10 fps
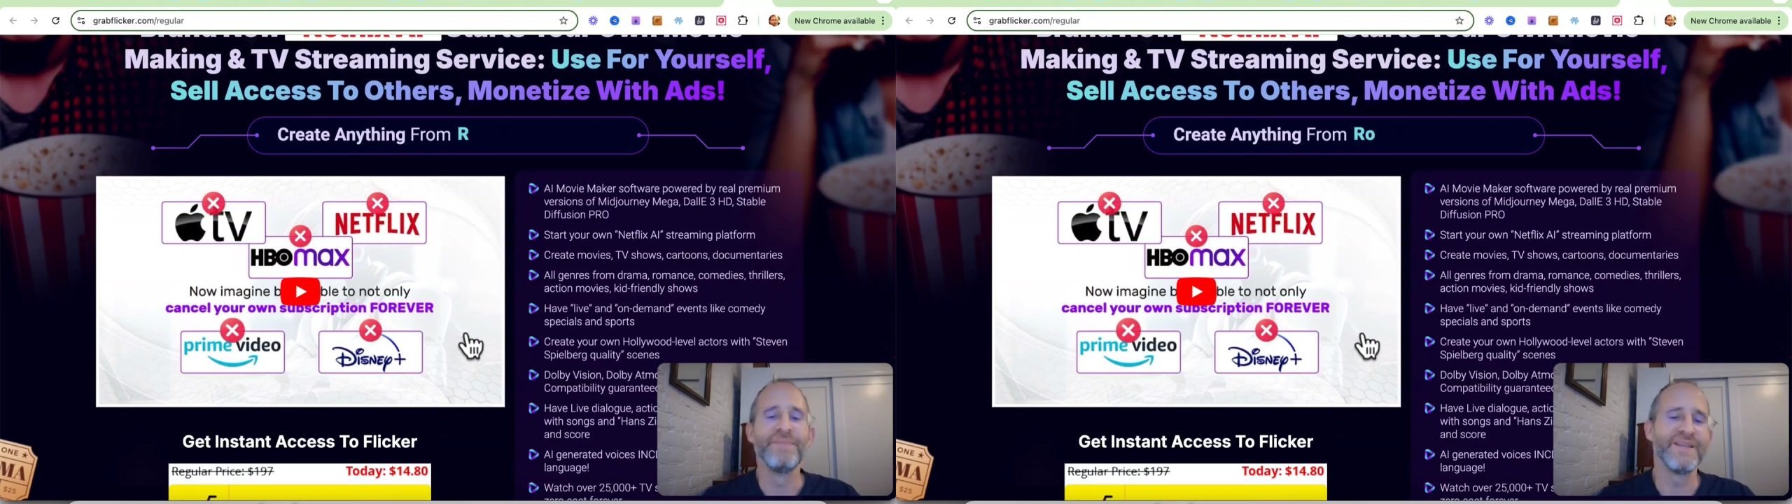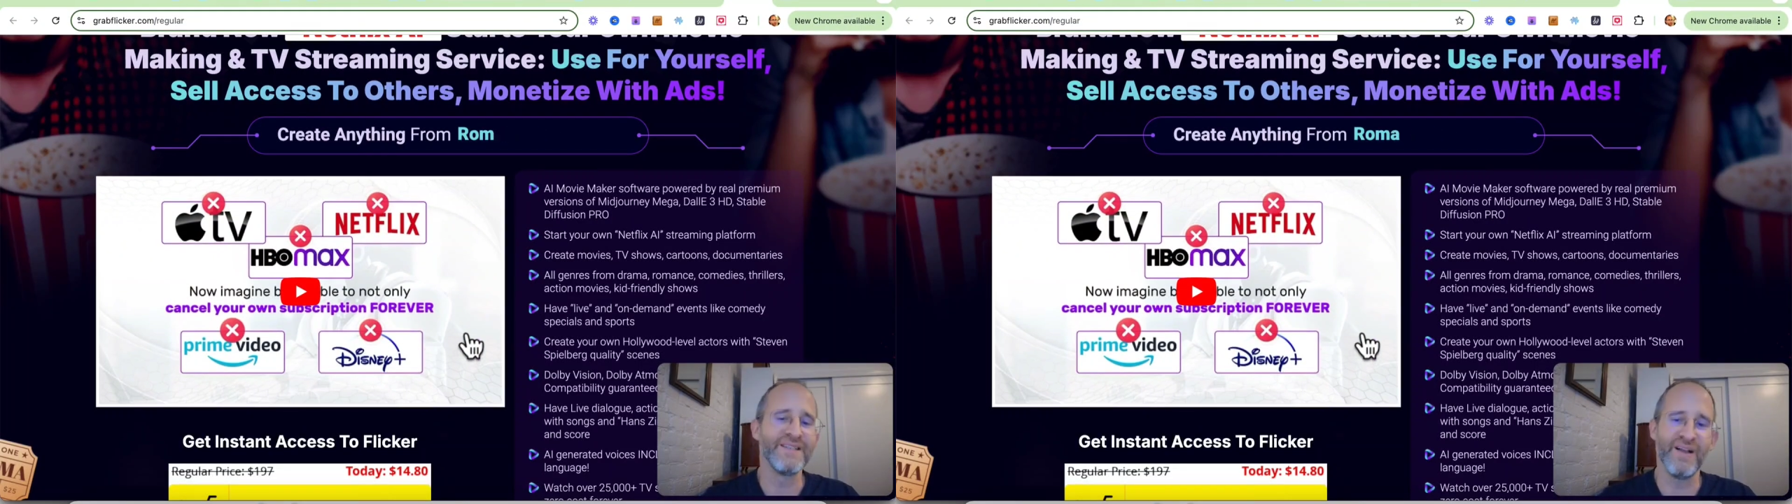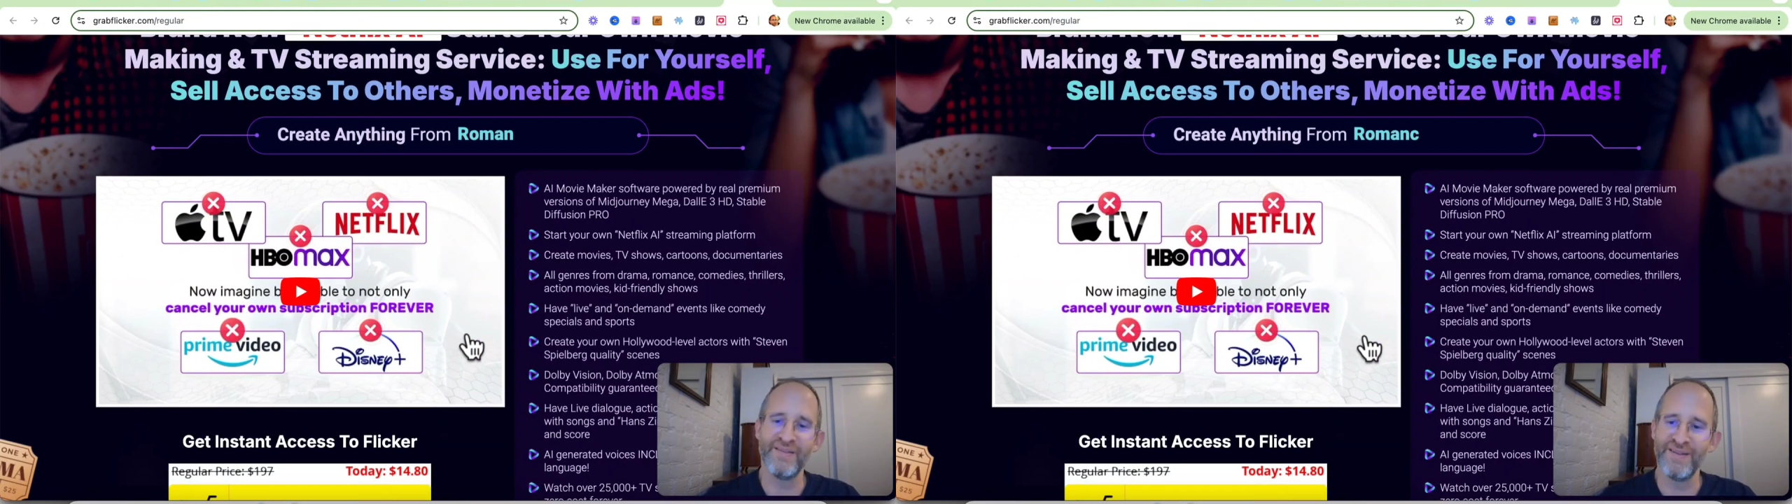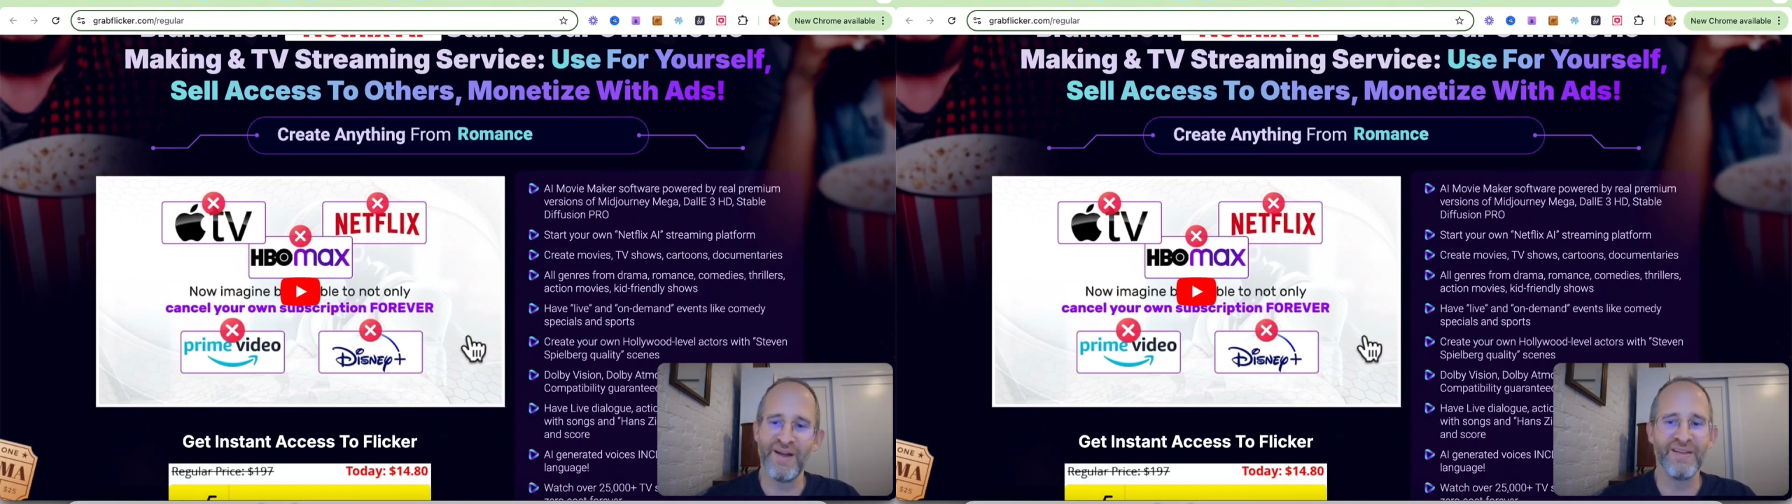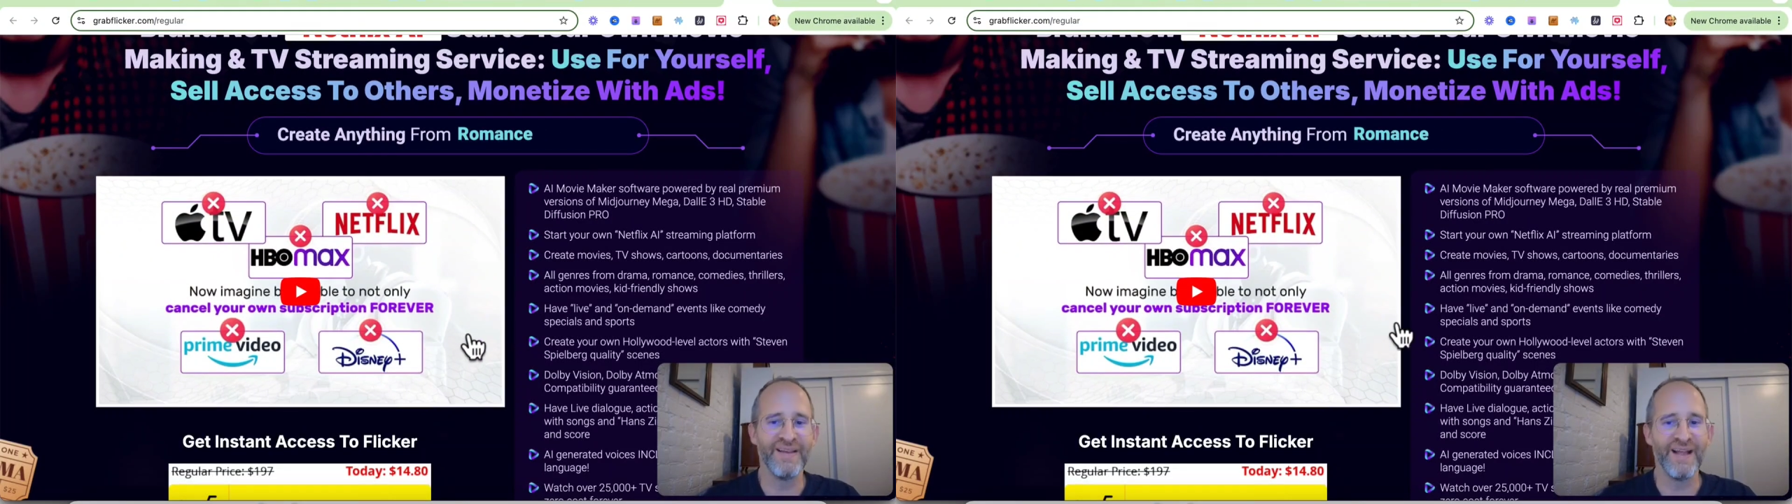It's not
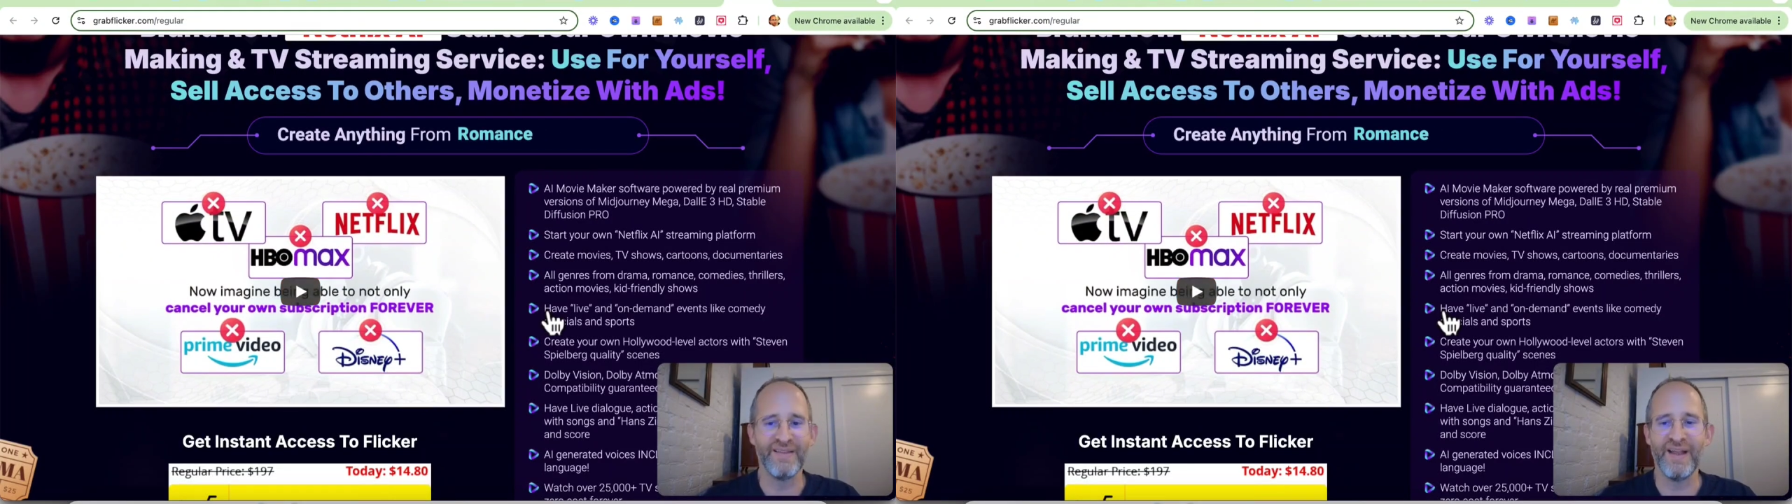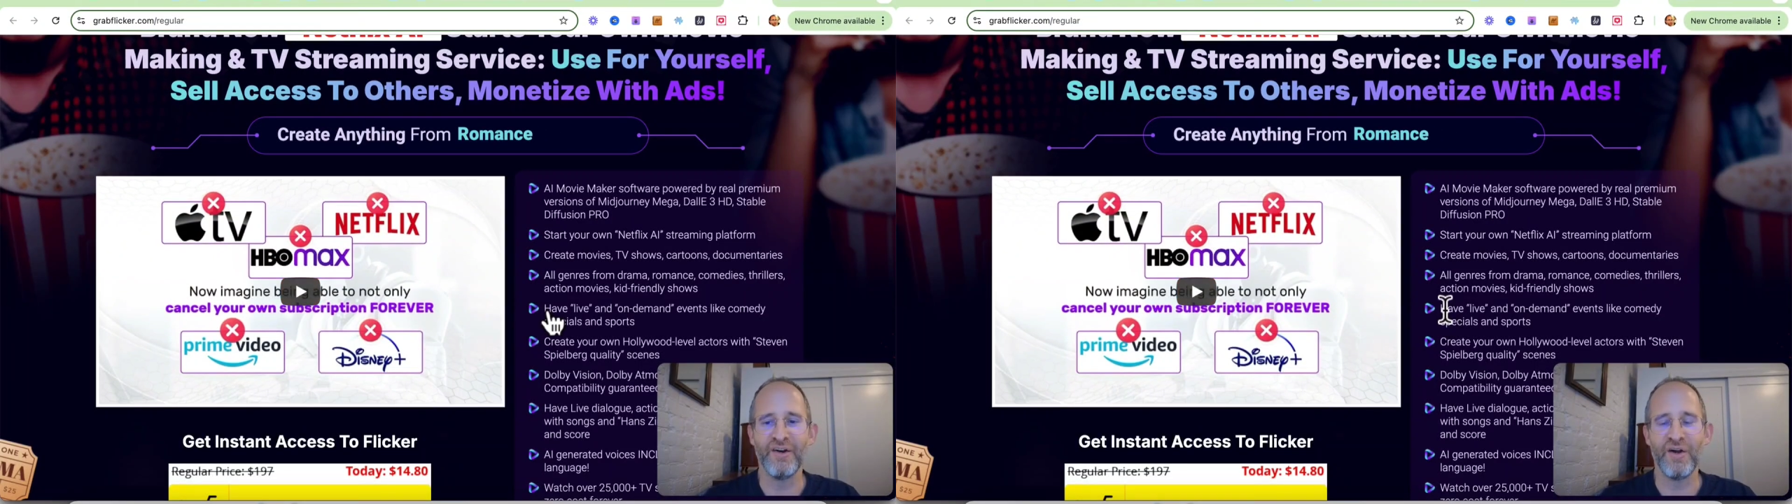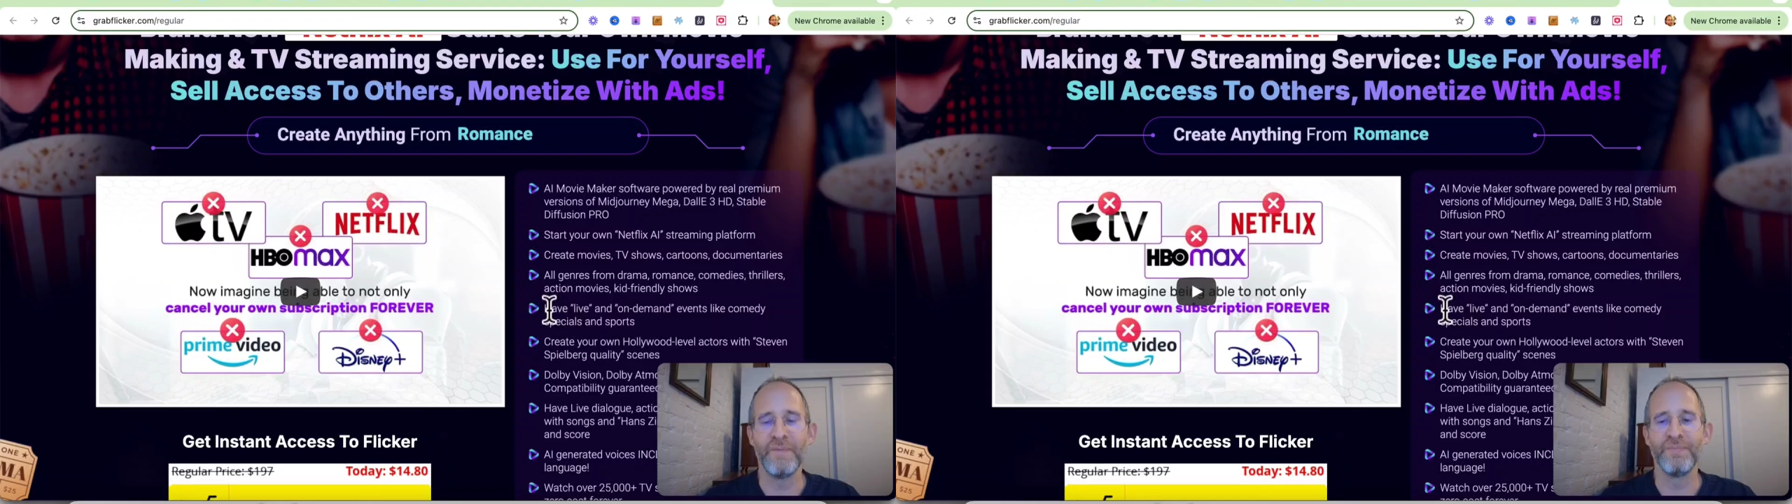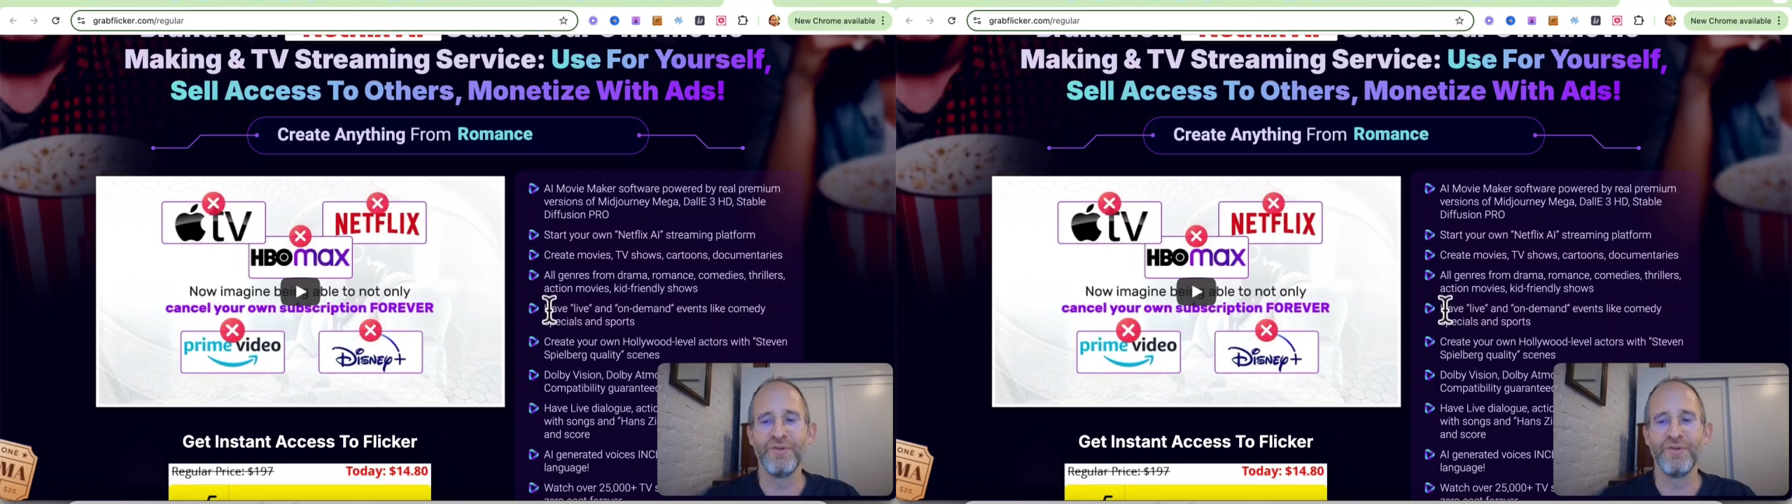not like that at all.